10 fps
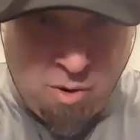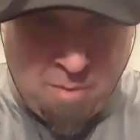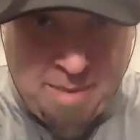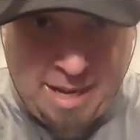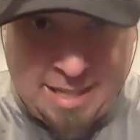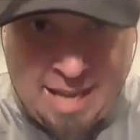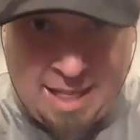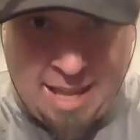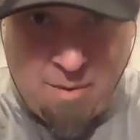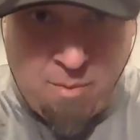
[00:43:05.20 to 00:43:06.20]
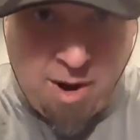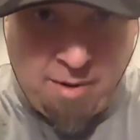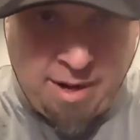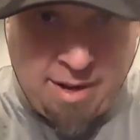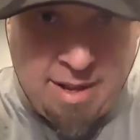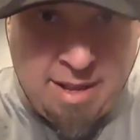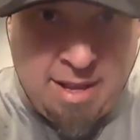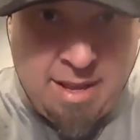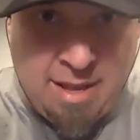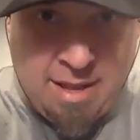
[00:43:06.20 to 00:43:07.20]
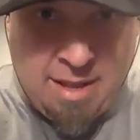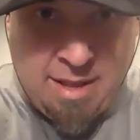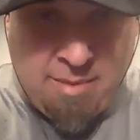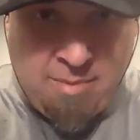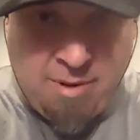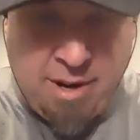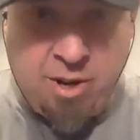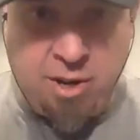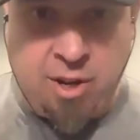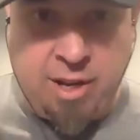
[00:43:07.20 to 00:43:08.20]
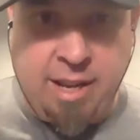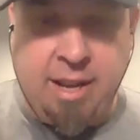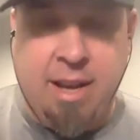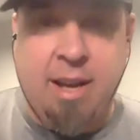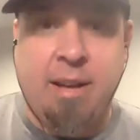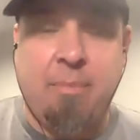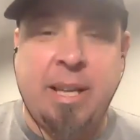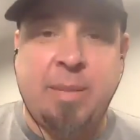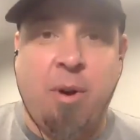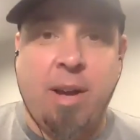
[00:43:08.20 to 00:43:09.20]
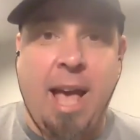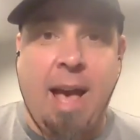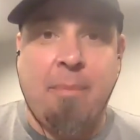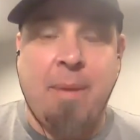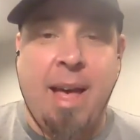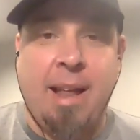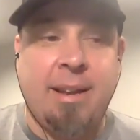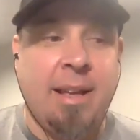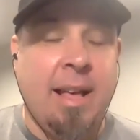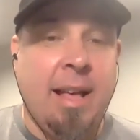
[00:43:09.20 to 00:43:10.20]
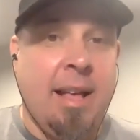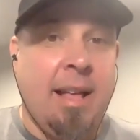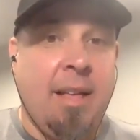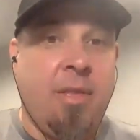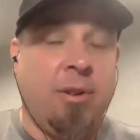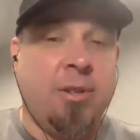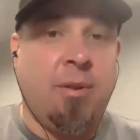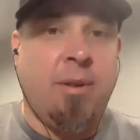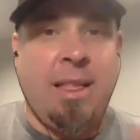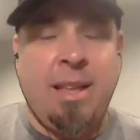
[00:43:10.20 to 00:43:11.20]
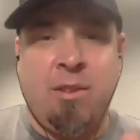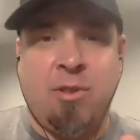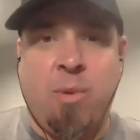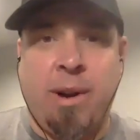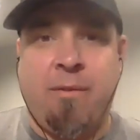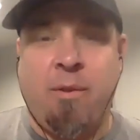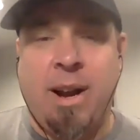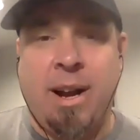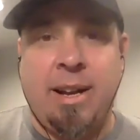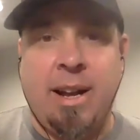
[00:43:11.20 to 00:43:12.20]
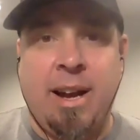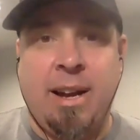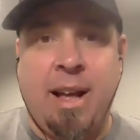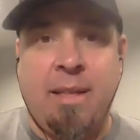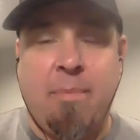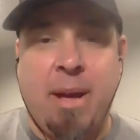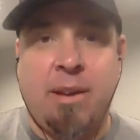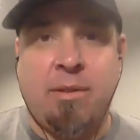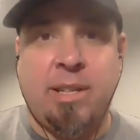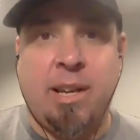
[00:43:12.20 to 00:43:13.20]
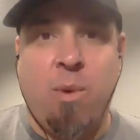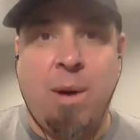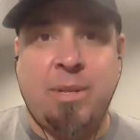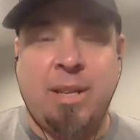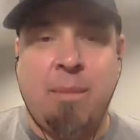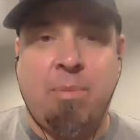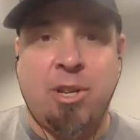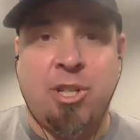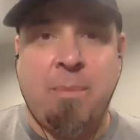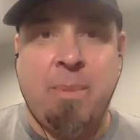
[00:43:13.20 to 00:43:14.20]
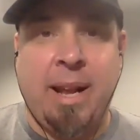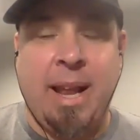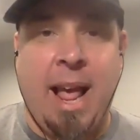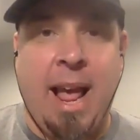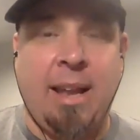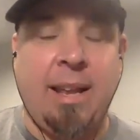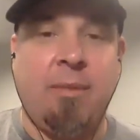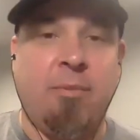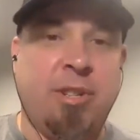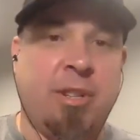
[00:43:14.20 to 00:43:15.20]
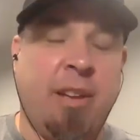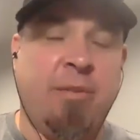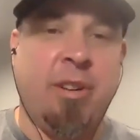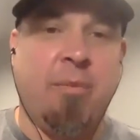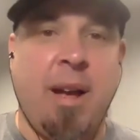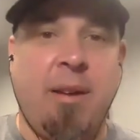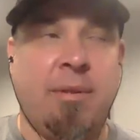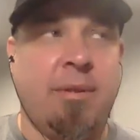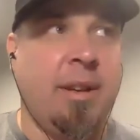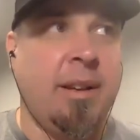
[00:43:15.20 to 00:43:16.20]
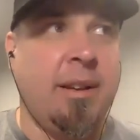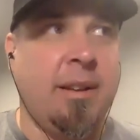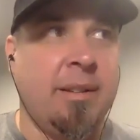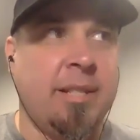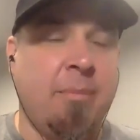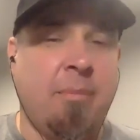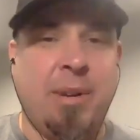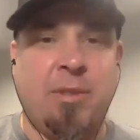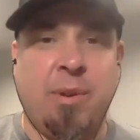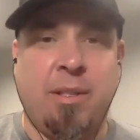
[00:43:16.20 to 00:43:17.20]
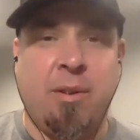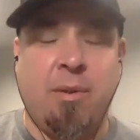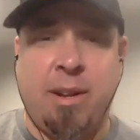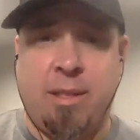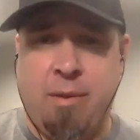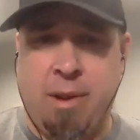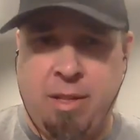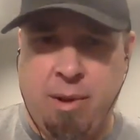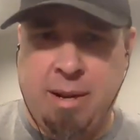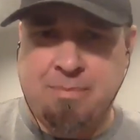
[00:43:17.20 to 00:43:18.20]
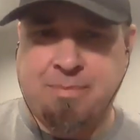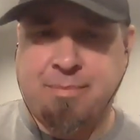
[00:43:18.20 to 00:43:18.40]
Hormigas hat that I'm wearing, pretty good looking uh, baseball cap. And those are, I think they're $24.99 on the Pecos League website, plus shipping and handling, which gives you around uh, some between 30 and 33.